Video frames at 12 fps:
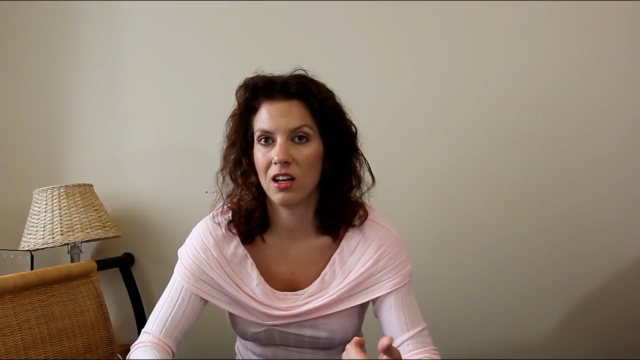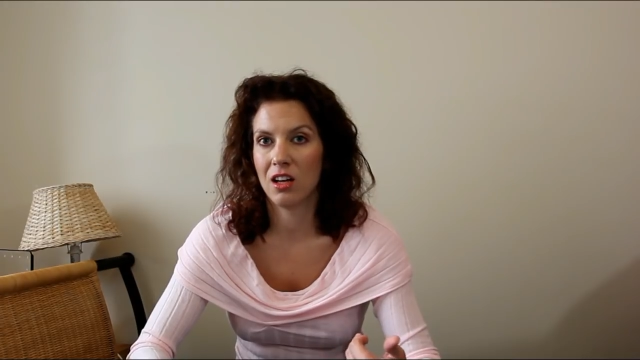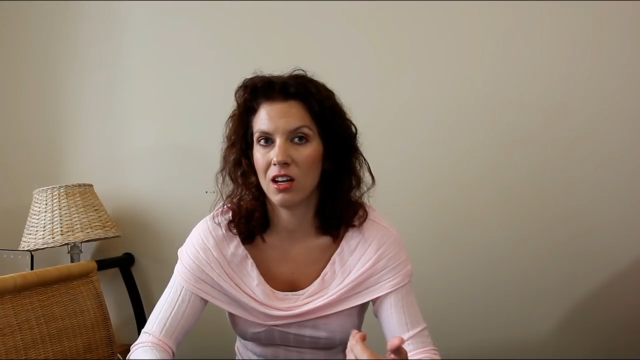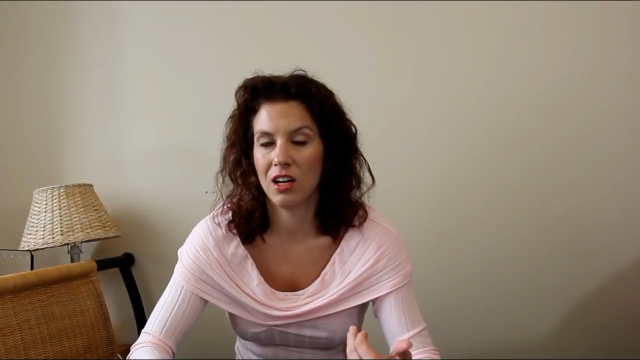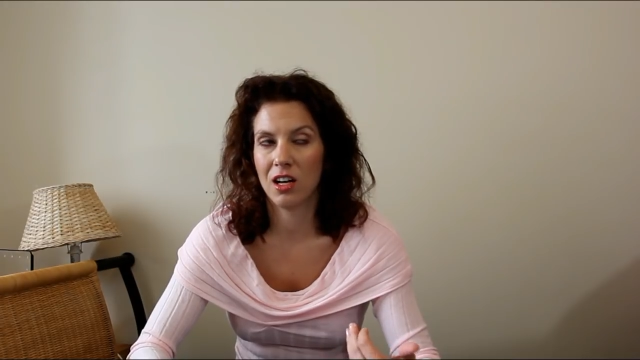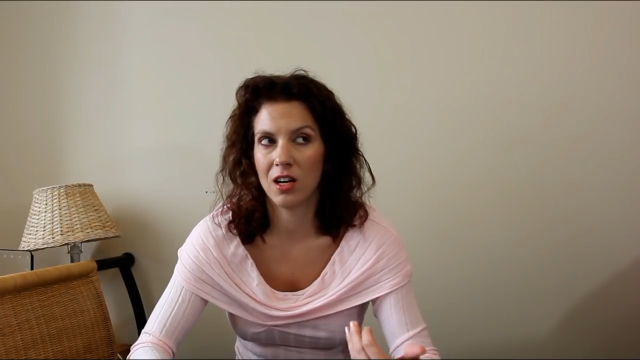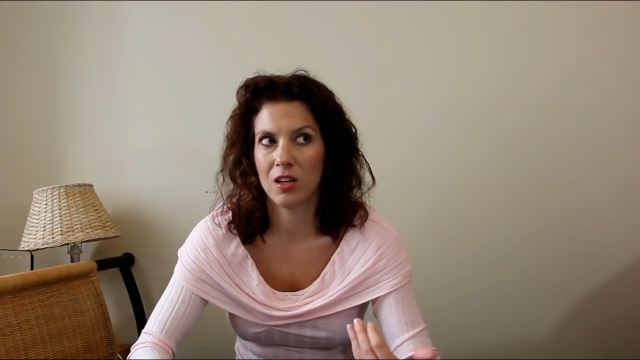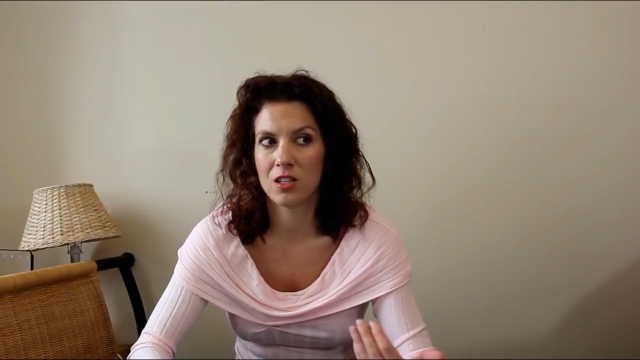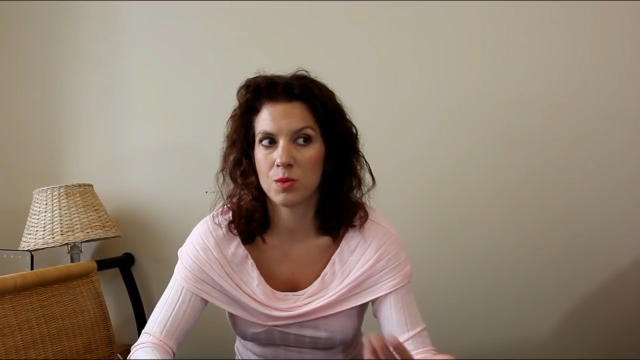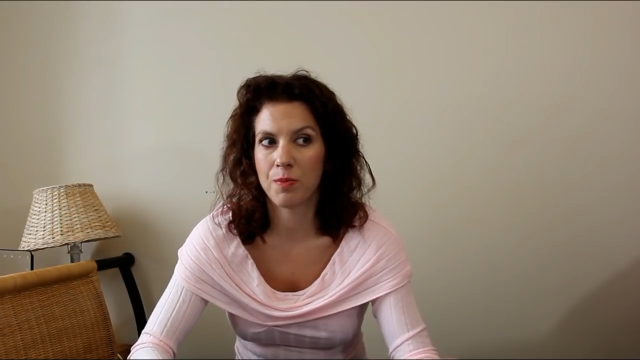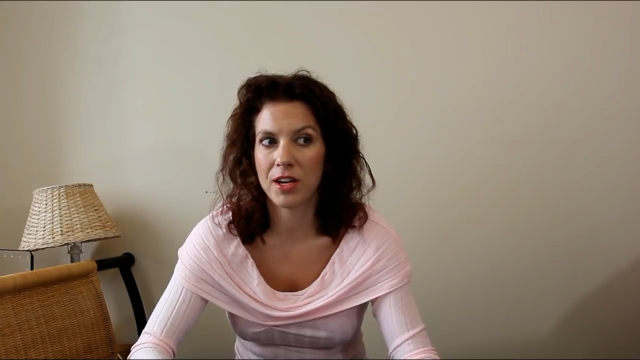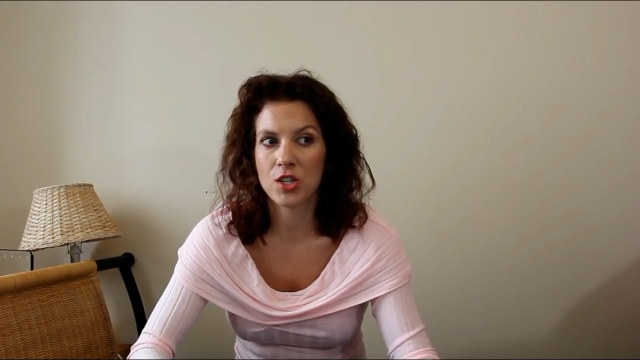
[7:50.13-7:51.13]
a
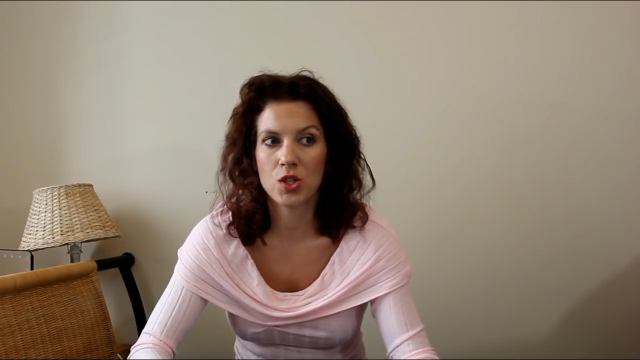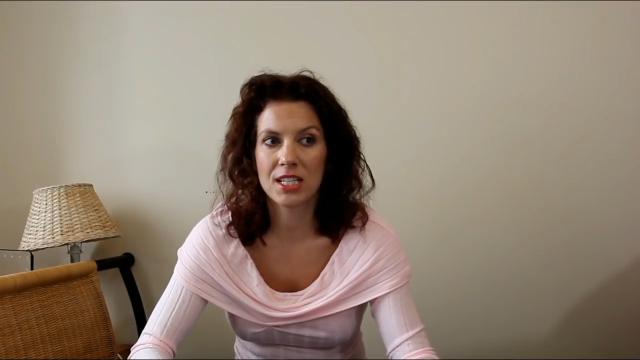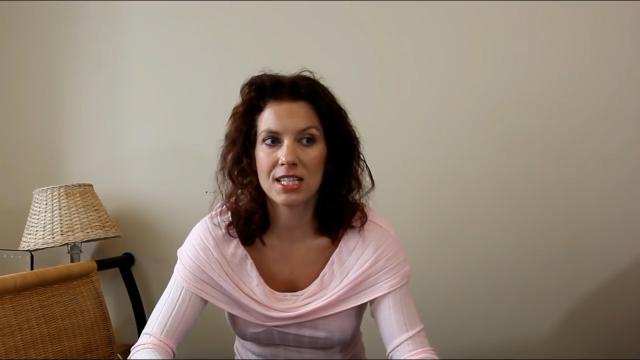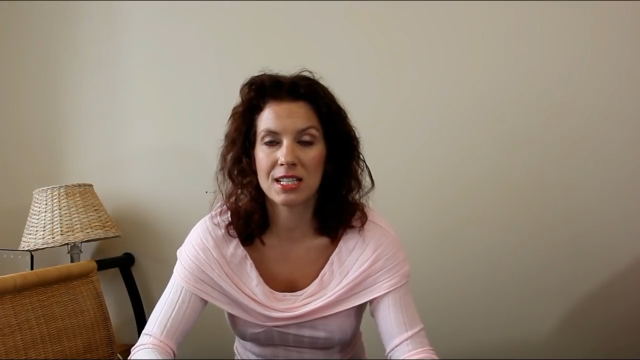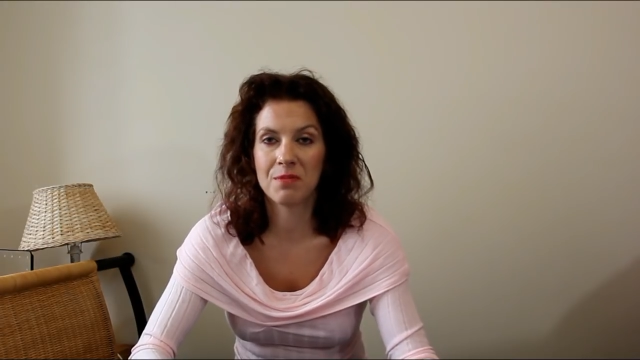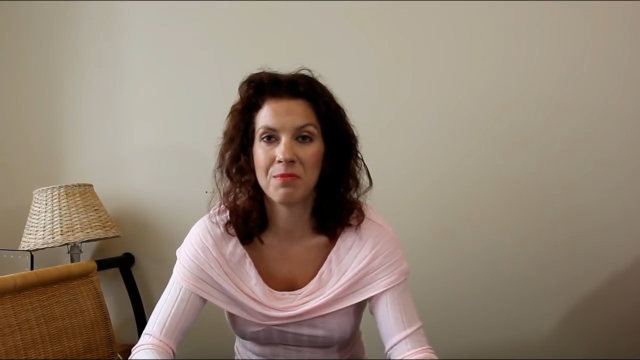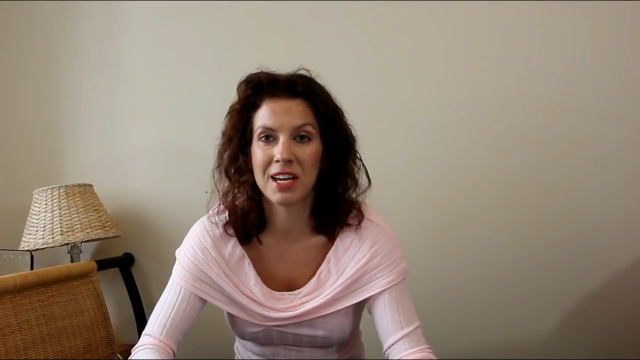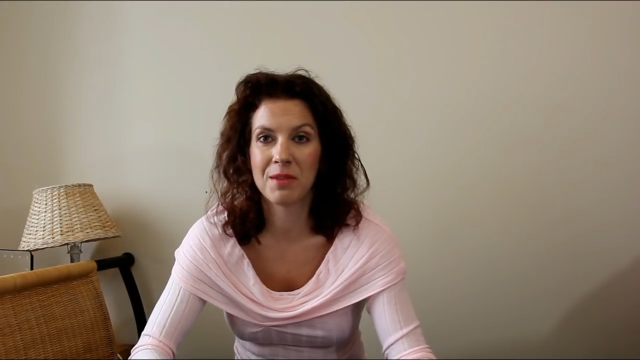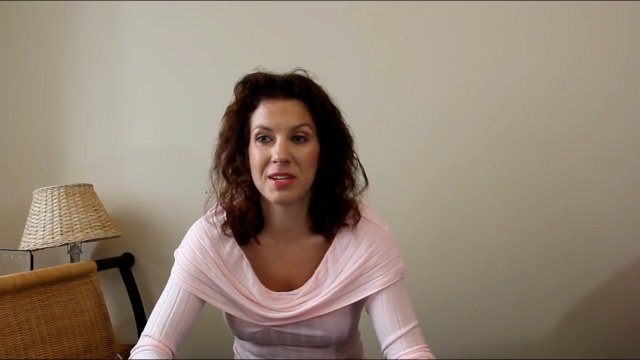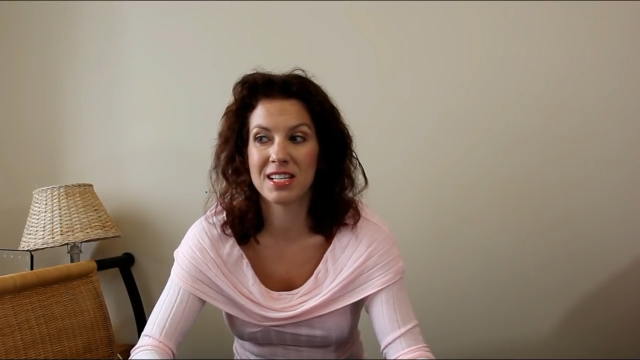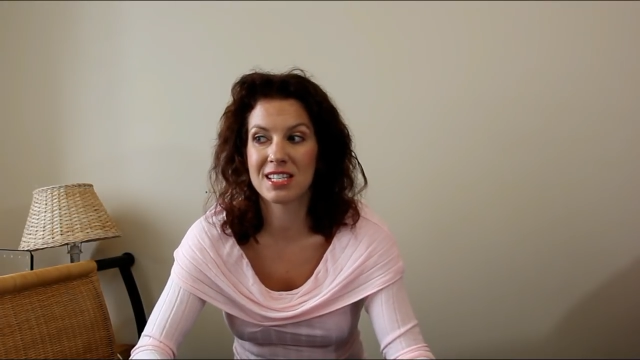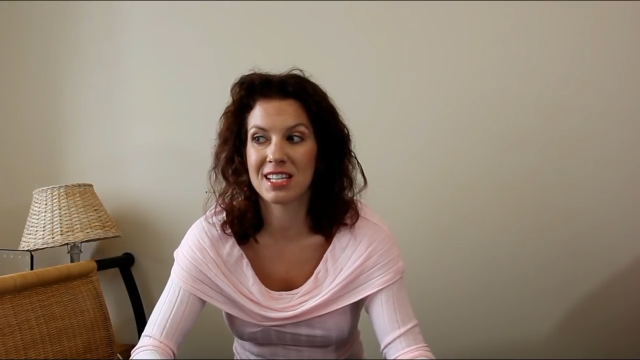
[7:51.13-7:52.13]
specialist in
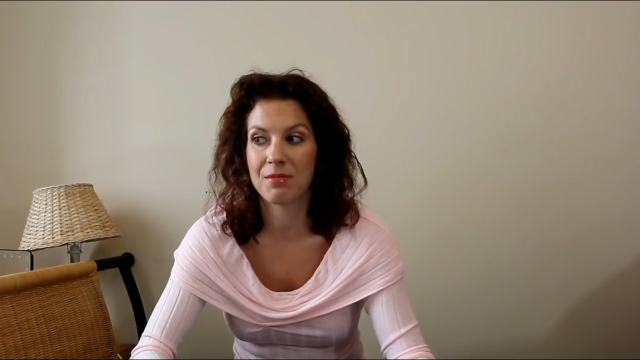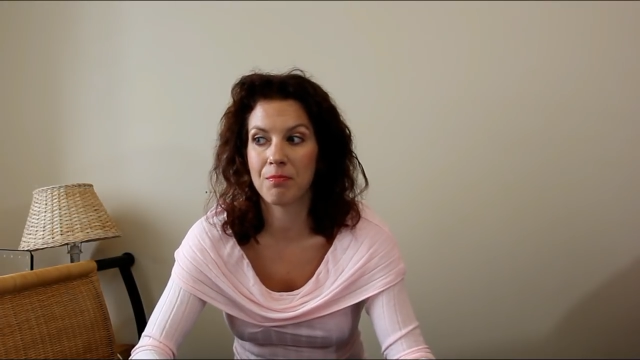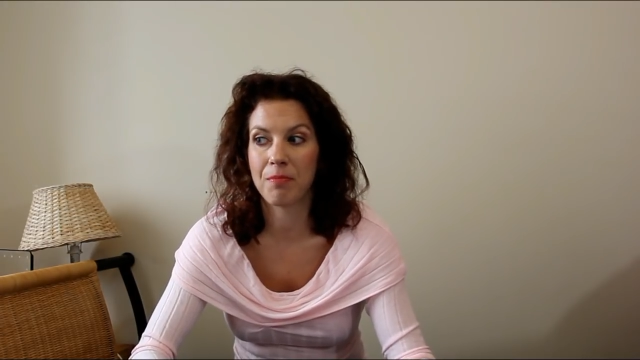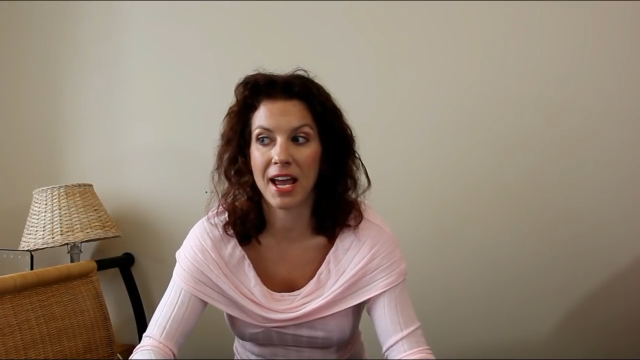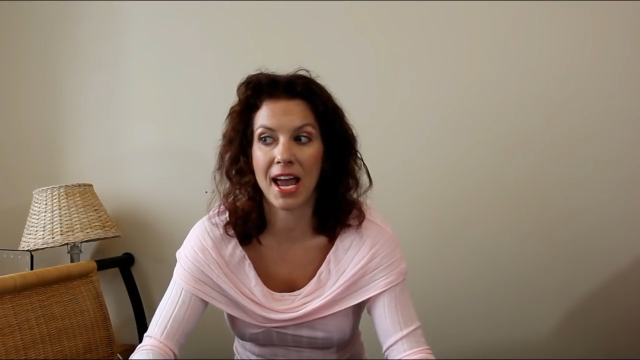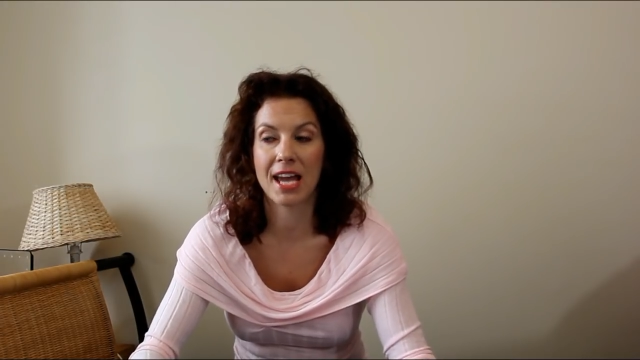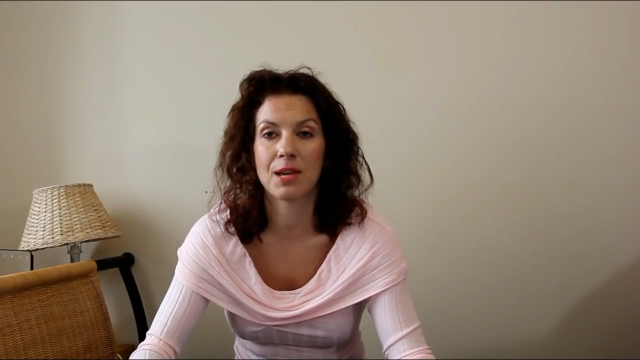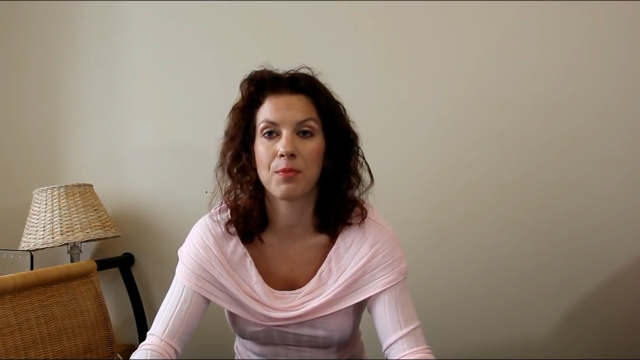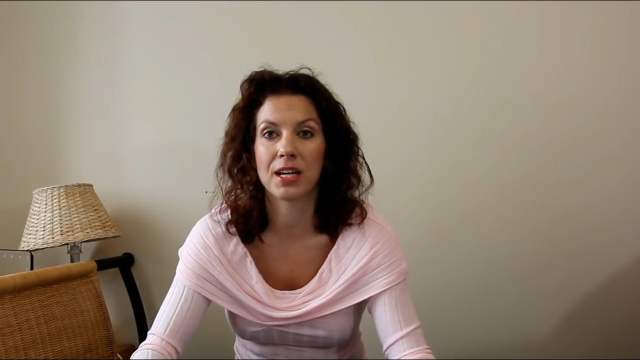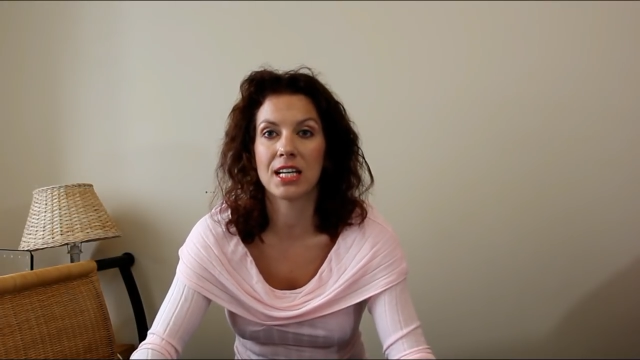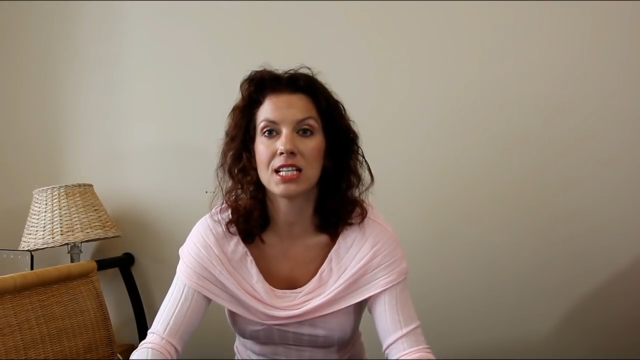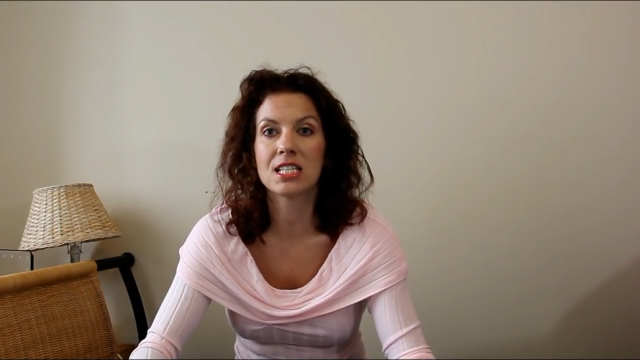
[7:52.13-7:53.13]
babies by any
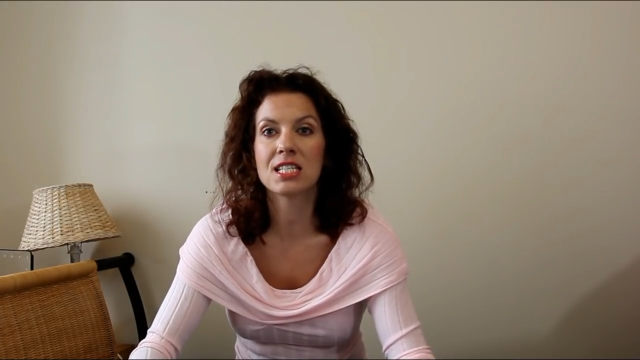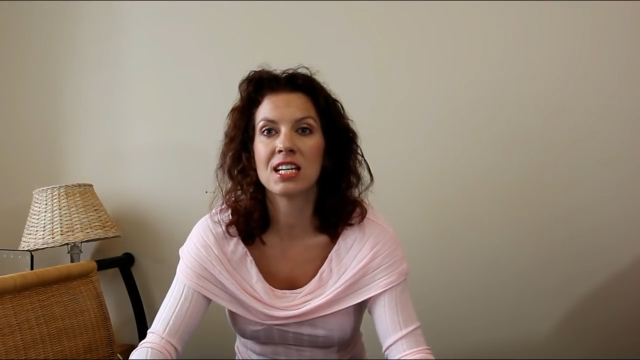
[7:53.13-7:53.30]
means.